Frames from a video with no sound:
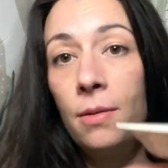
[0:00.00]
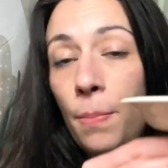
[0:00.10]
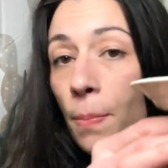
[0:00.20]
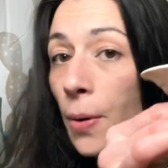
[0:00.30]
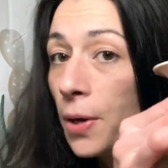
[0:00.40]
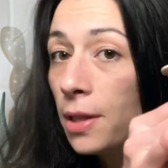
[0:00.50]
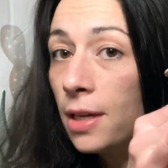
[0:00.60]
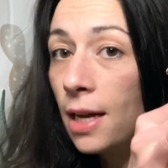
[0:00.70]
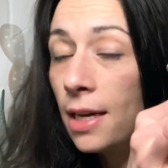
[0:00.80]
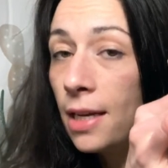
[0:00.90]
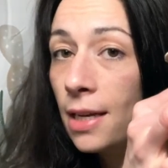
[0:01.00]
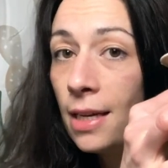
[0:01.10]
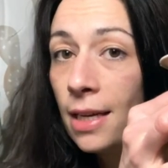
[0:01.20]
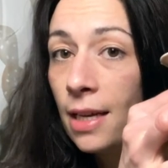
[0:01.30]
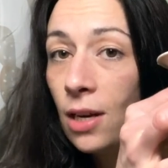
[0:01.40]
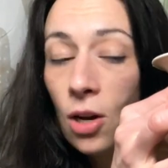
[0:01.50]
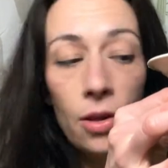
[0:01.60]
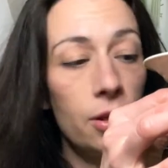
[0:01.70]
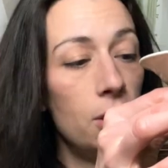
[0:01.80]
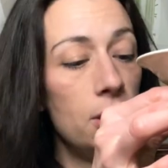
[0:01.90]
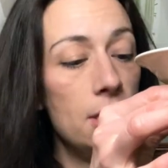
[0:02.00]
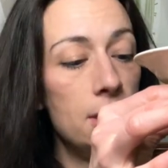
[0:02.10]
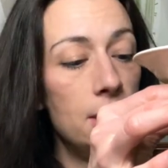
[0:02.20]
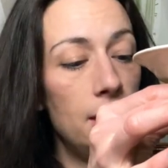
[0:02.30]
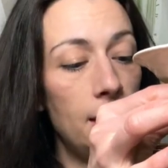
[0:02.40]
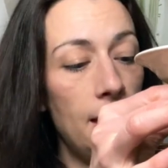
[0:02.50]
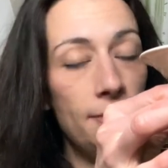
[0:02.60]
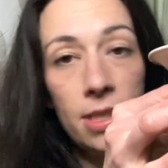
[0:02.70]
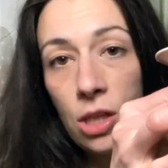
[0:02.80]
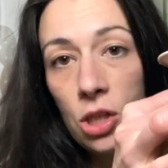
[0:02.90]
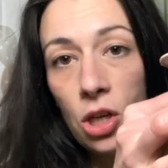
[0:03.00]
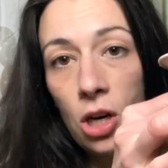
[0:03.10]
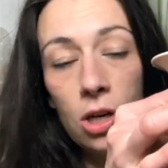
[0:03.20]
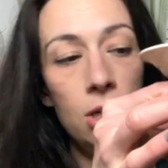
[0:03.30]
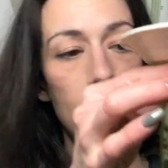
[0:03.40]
put a lid on it, get all the goodness left in the jar.